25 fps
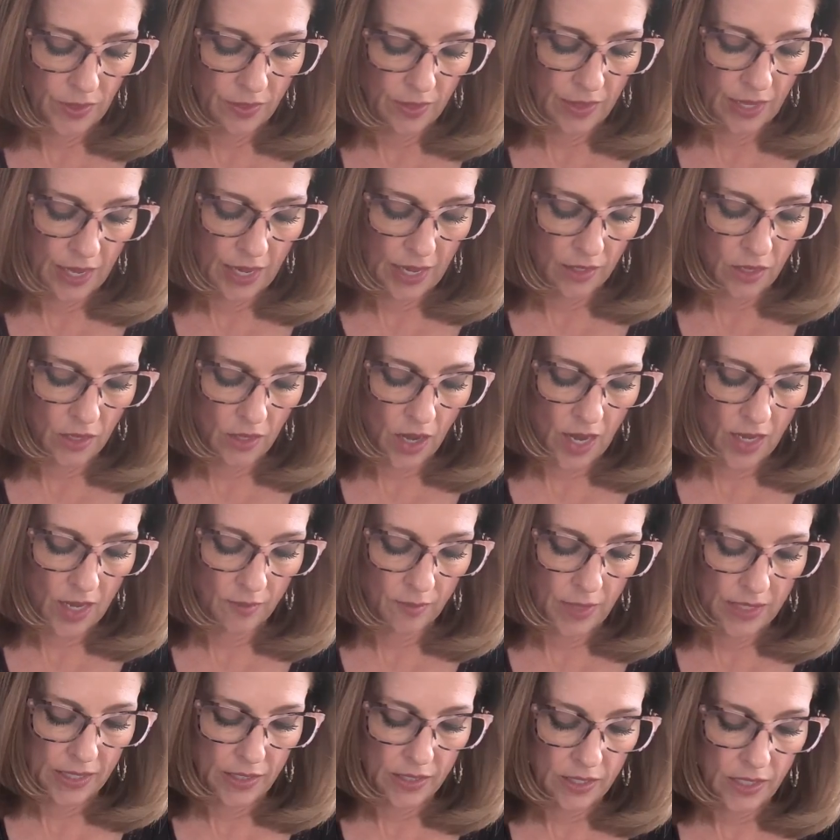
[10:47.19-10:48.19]
that God
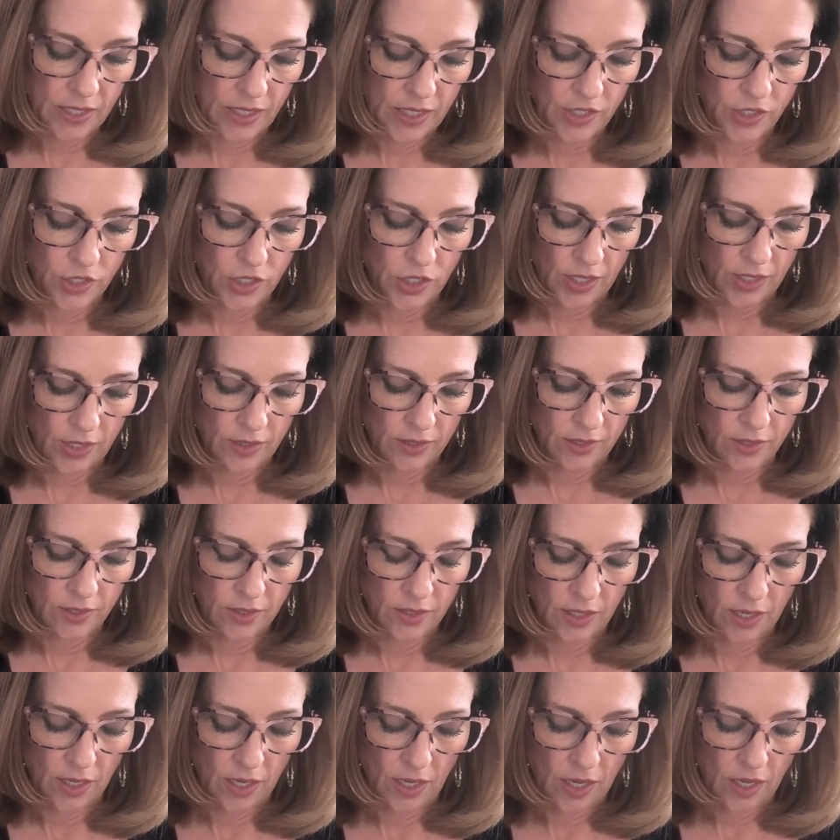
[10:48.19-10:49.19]
may teach
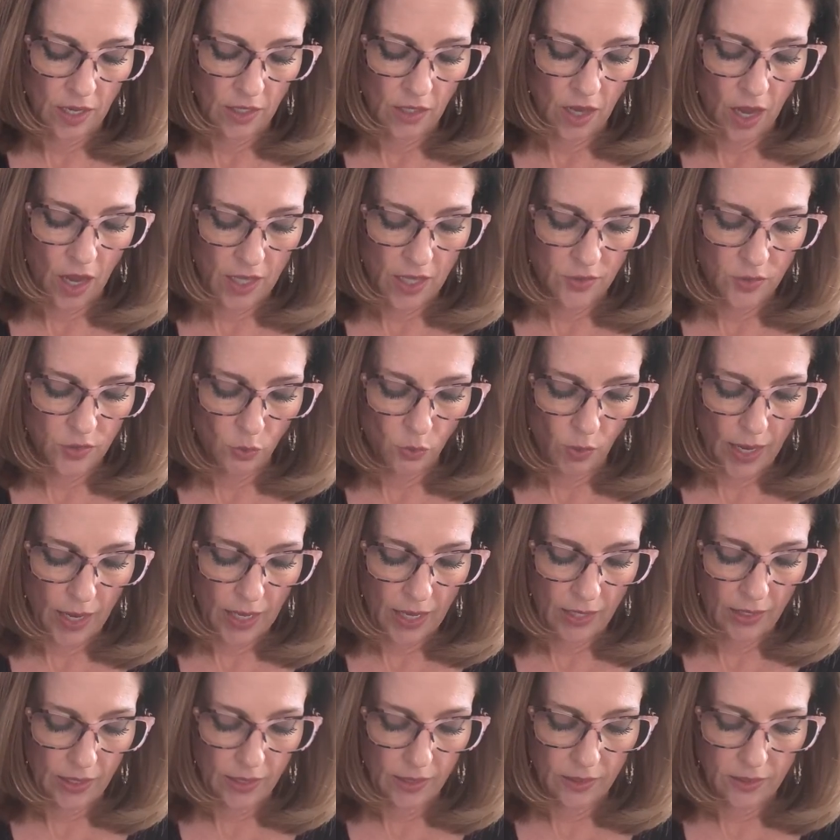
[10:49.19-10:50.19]
us God's
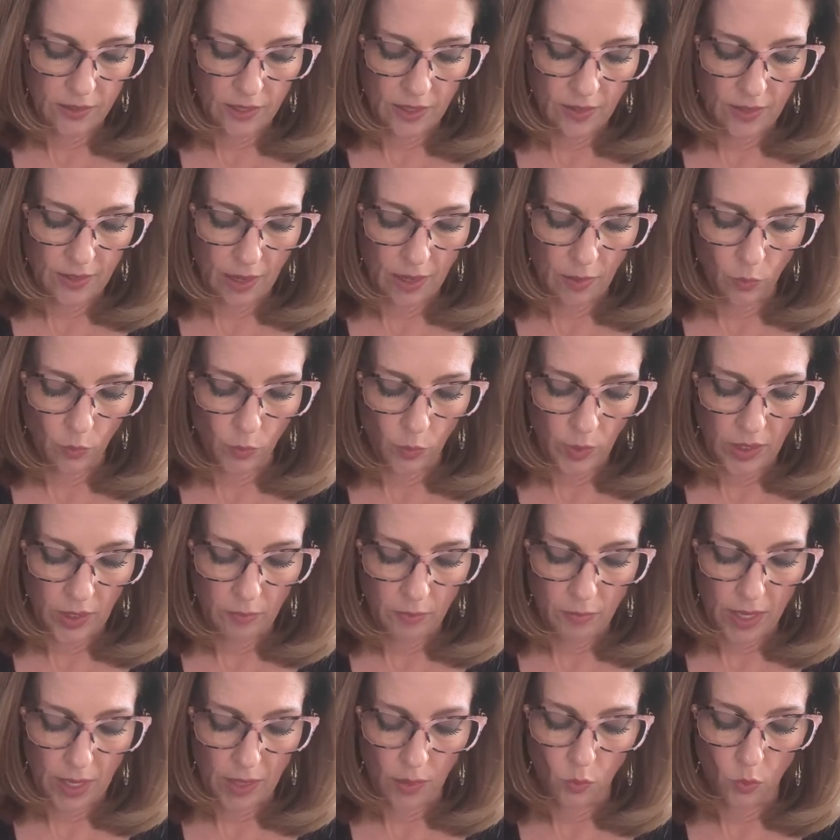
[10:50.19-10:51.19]
ways and that we
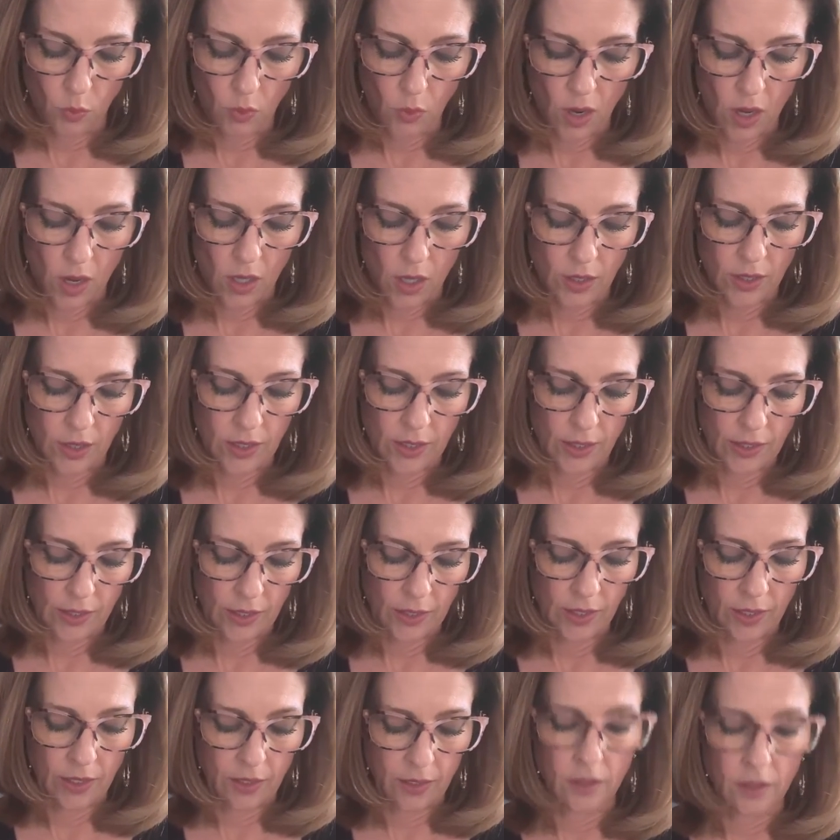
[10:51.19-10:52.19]
may walk
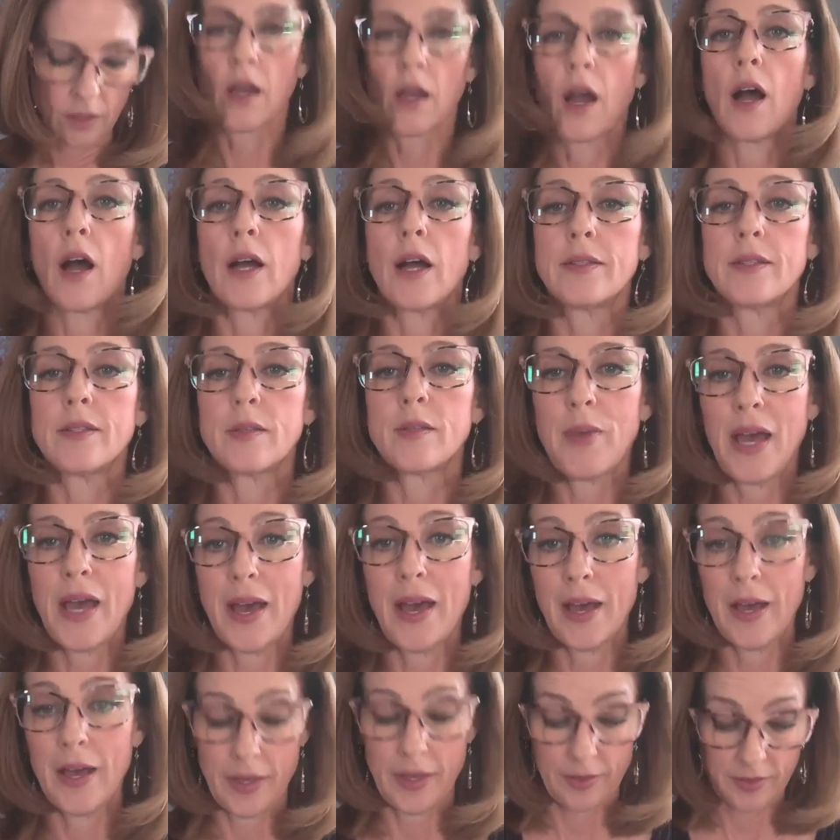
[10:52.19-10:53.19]
in God's
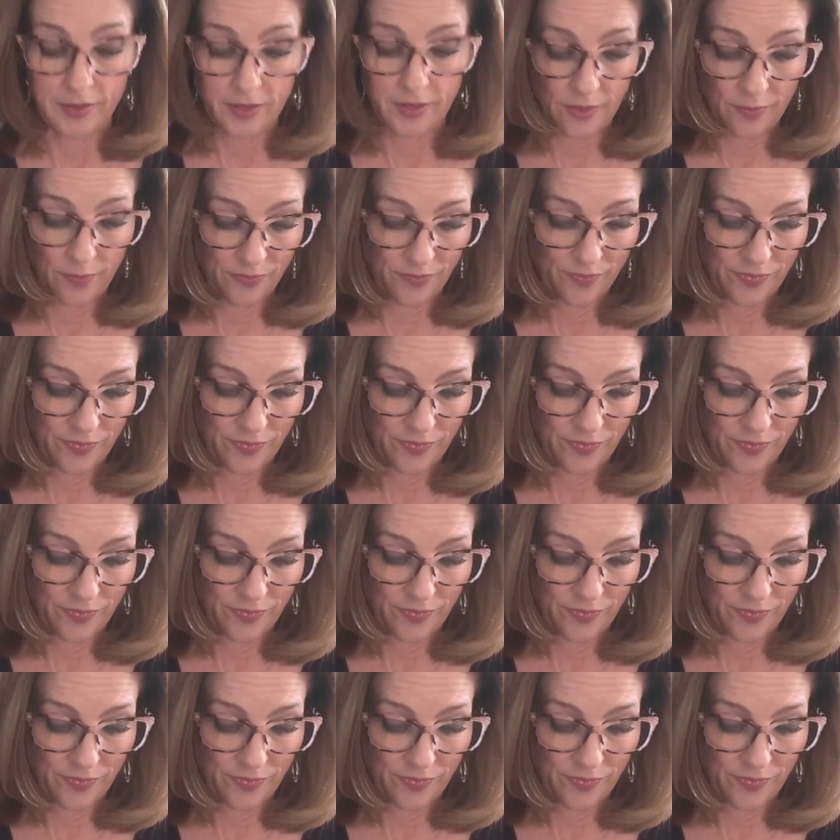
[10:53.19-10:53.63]
paths."